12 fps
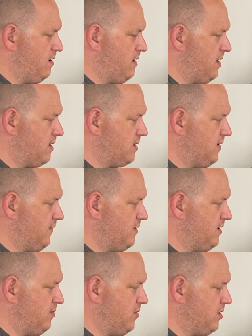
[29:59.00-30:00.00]

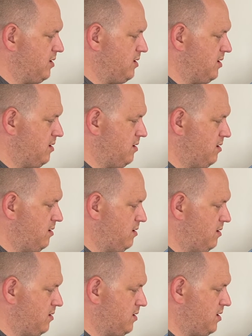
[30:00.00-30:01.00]
Activity monitor,
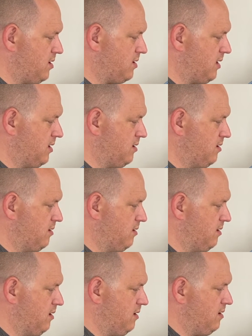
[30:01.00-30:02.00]
target,
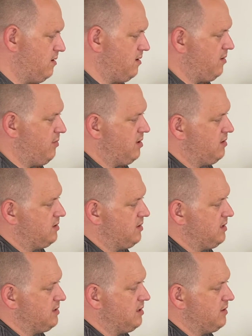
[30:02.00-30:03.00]
there we are. So
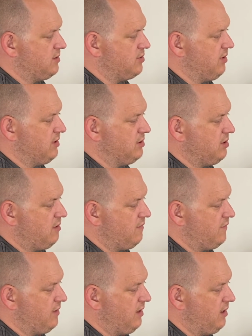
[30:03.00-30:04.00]
there's another screenshot of
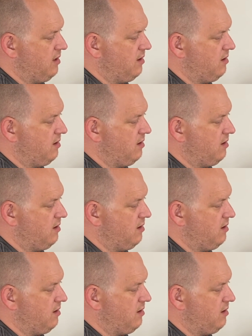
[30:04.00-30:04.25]
the